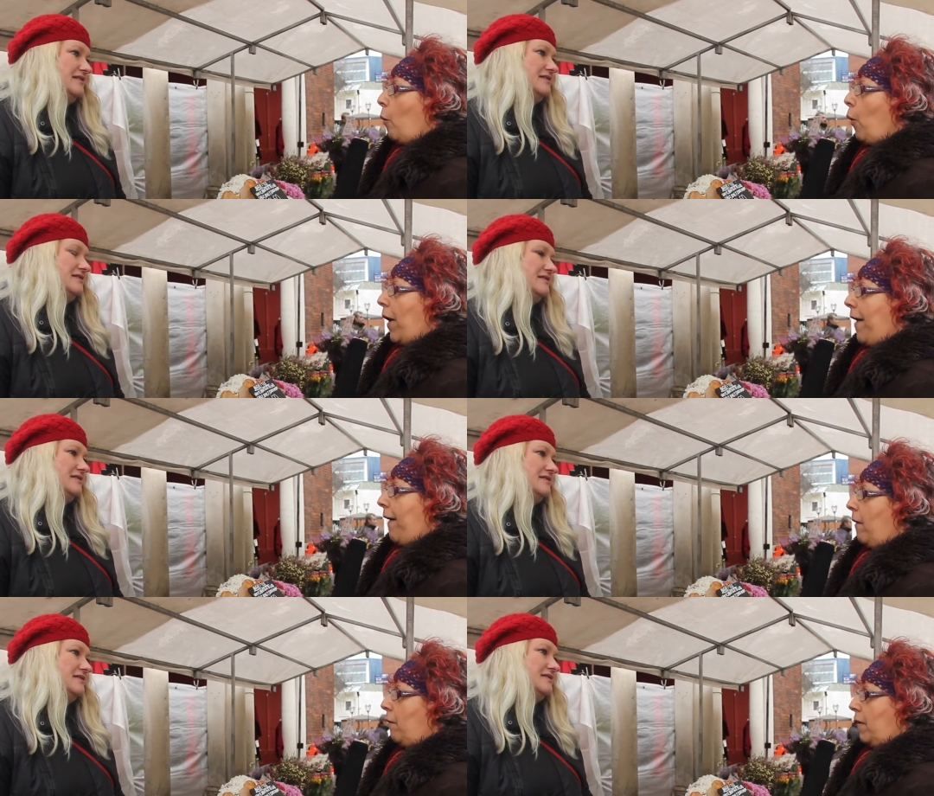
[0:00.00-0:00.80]

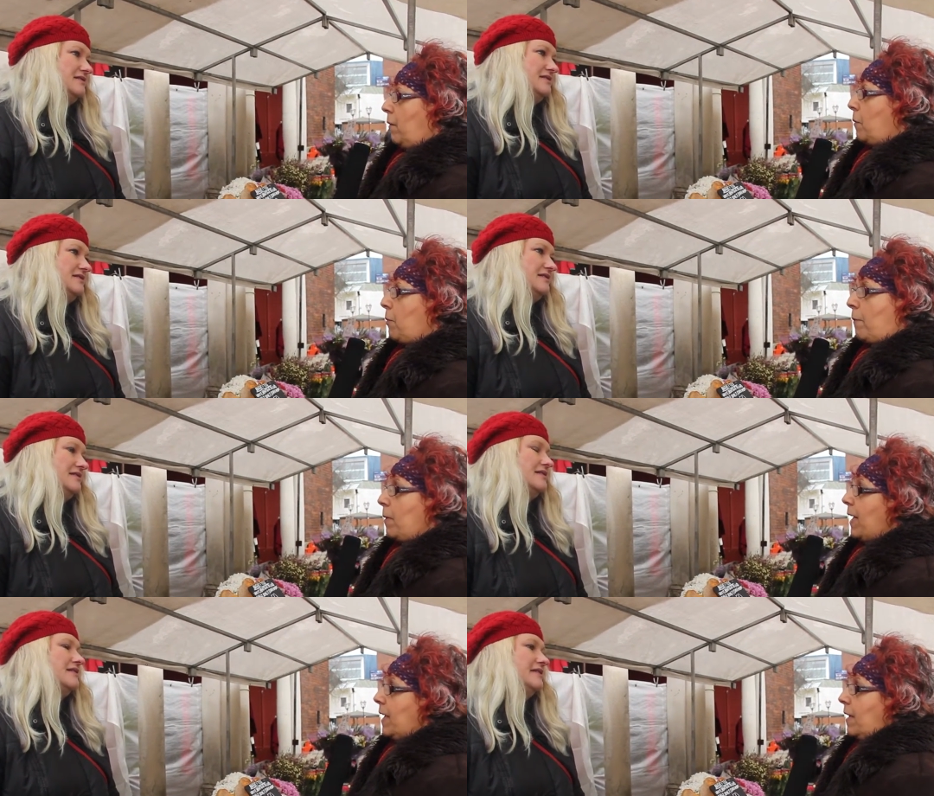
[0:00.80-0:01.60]
Speaker 1: where we're
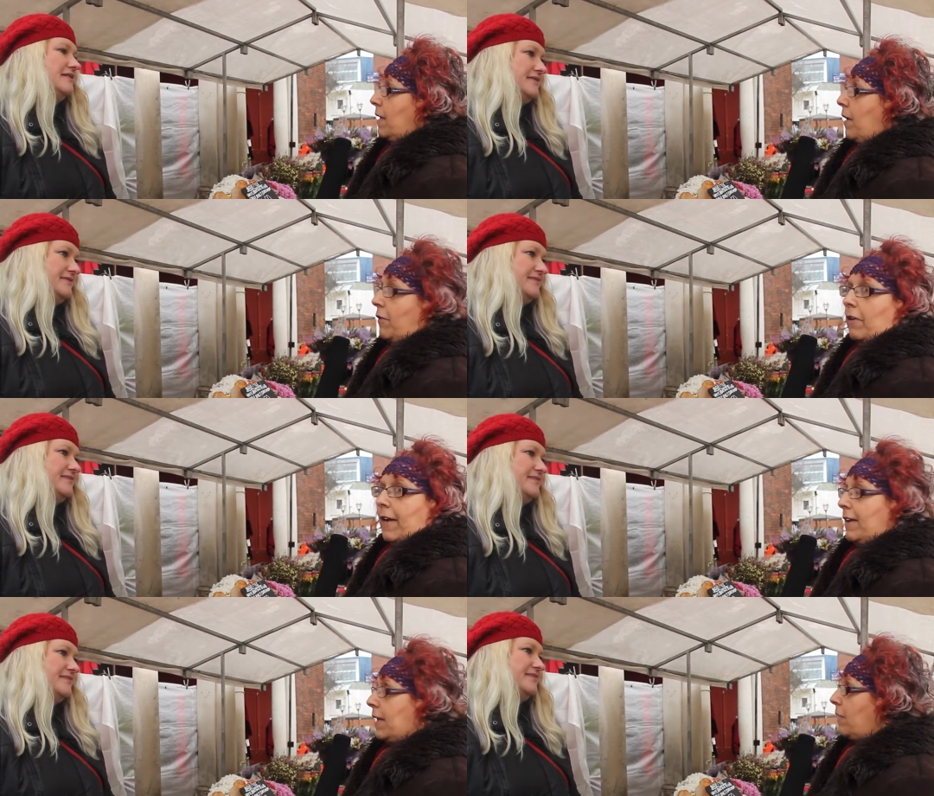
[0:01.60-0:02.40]
probably, you know, you're
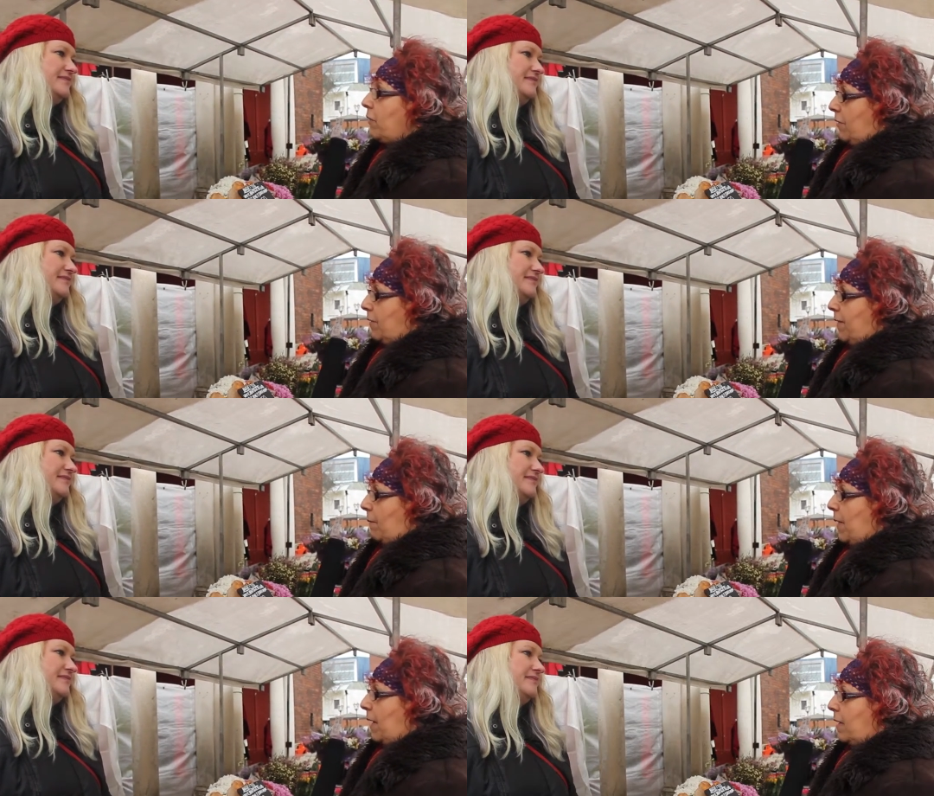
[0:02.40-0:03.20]
getting injured or
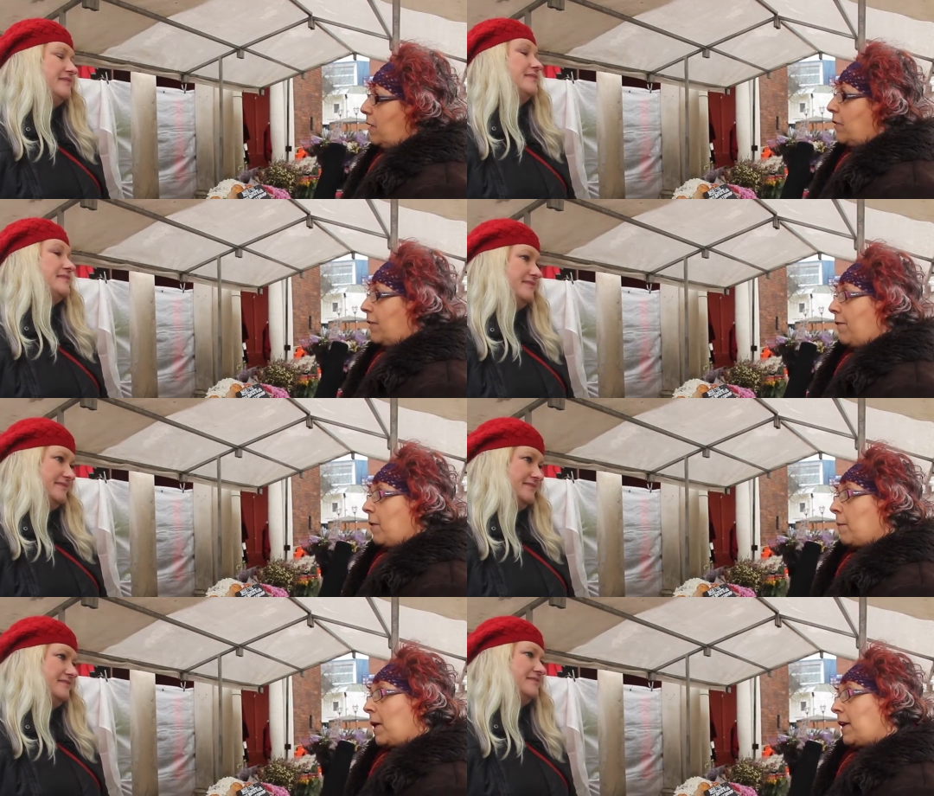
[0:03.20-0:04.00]
something and you don't have
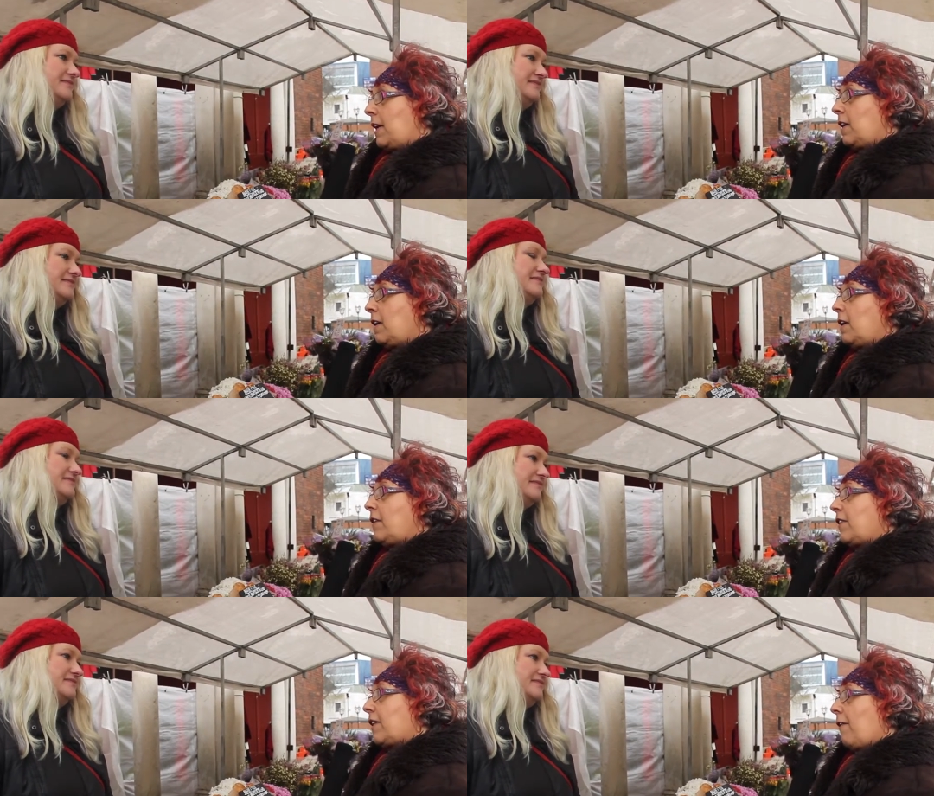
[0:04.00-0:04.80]
the money
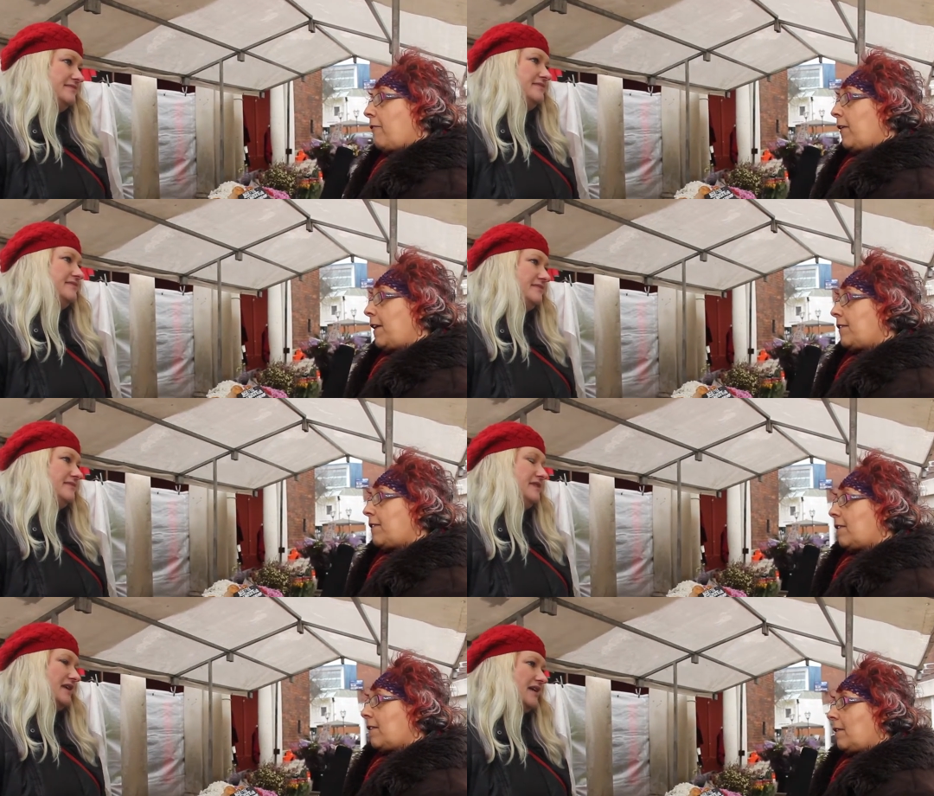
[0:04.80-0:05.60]
to cover
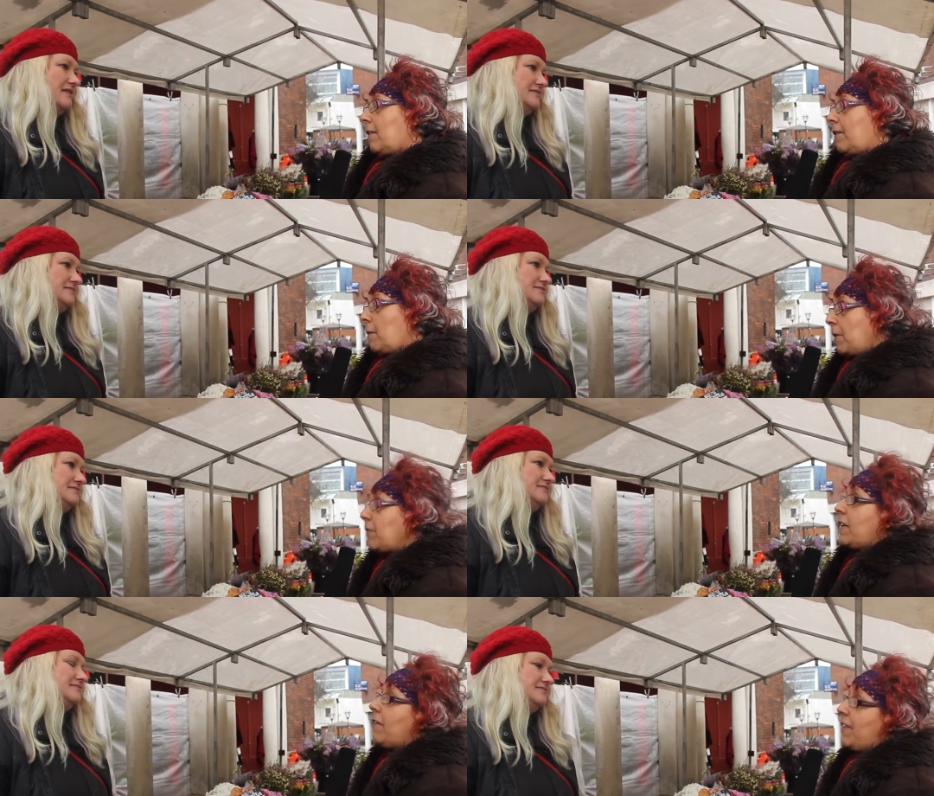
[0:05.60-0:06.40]
it. The
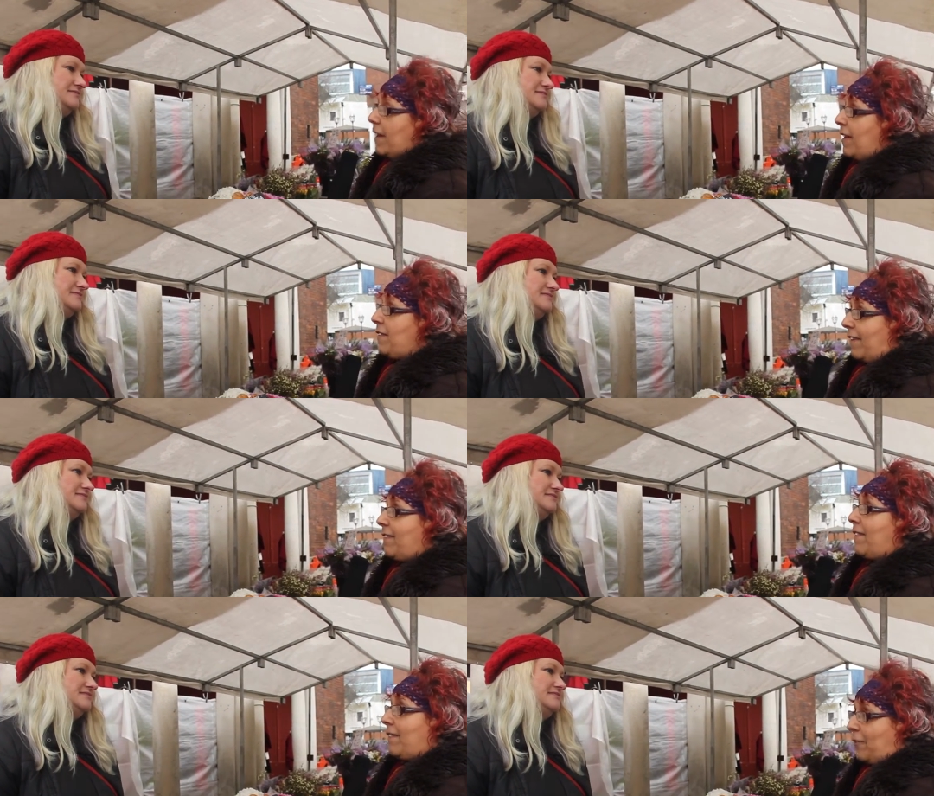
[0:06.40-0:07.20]
beauty of the
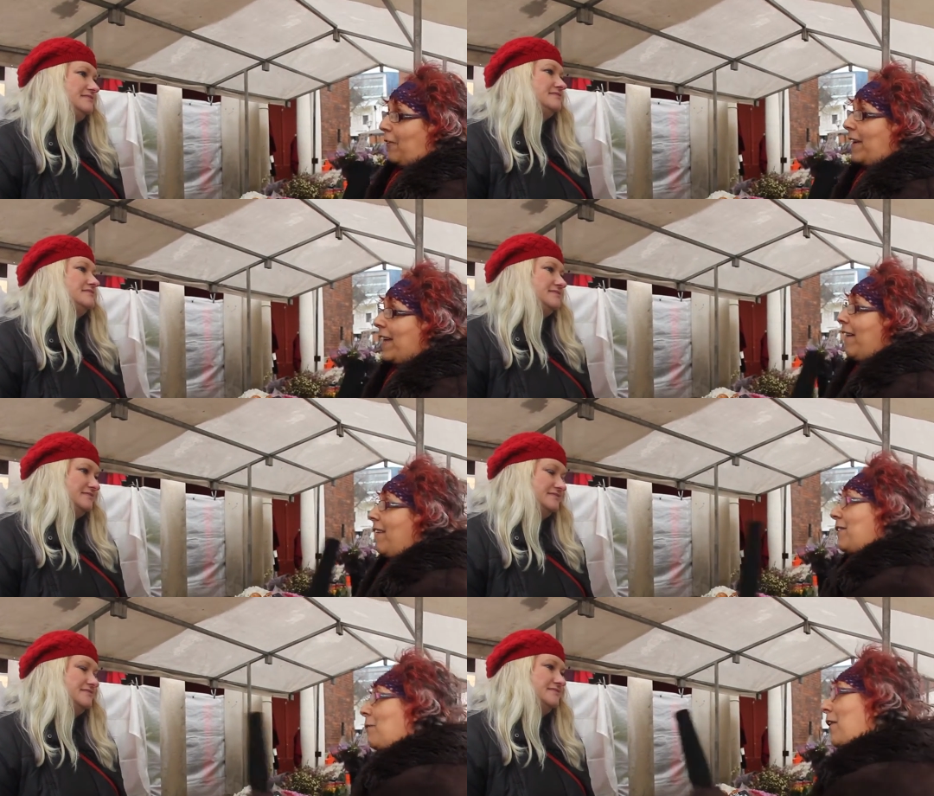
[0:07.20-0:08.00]
NHS is free.
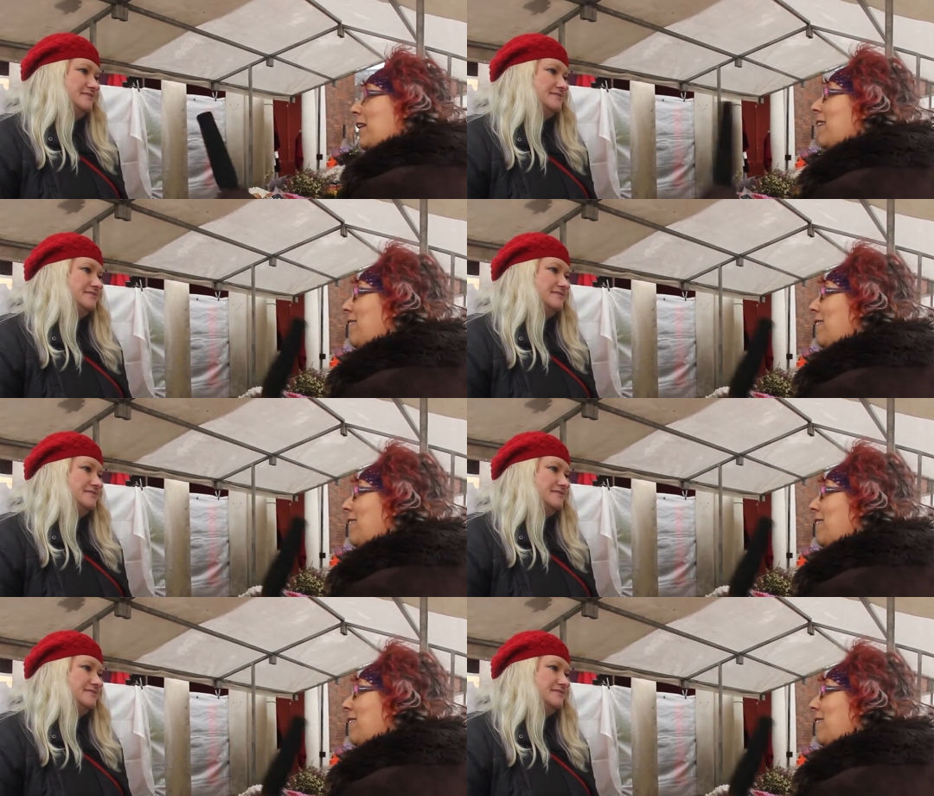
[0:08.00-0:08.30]
So what you,